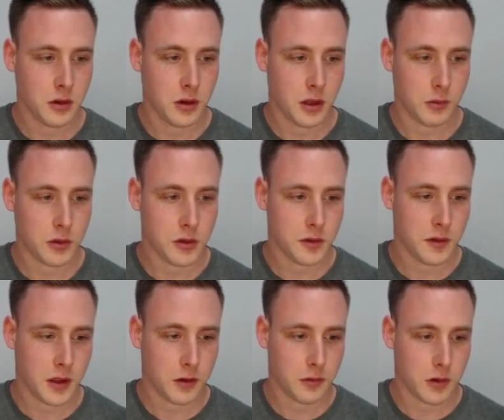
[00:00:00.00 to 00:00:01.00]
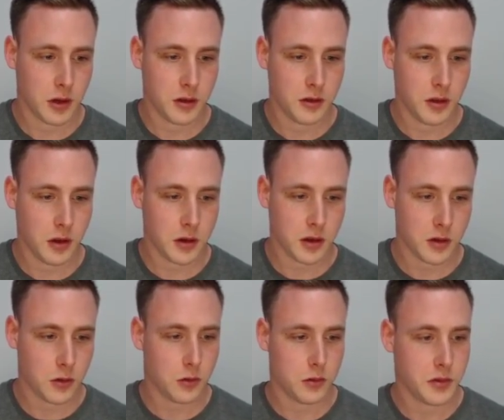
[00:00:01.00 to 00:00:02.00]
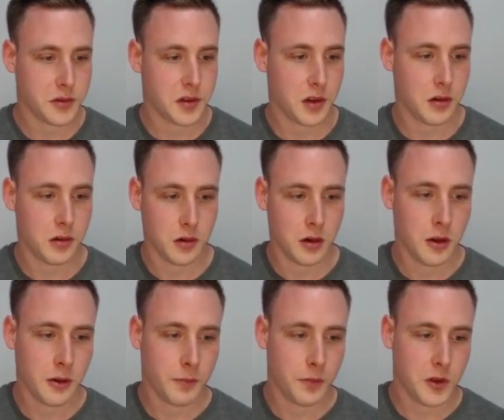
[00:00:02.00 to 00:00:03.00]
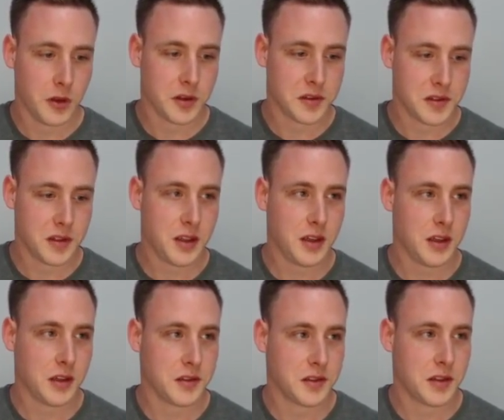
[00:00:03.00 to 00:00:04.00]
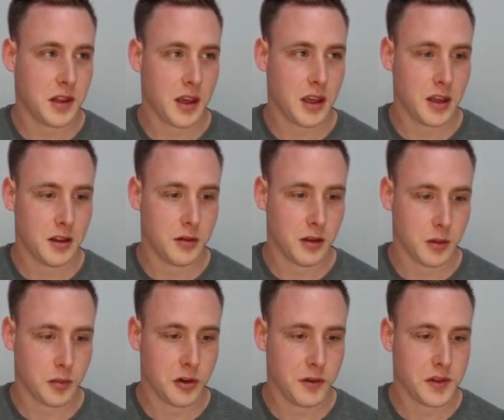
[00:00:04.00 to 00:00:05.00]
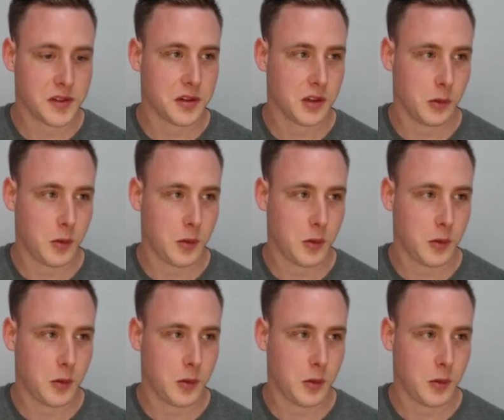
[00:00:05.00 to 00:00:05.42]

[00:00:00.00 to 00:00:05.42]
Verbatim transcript: I wonder if that'll run. Okay, cool. So you can see instead, like previously we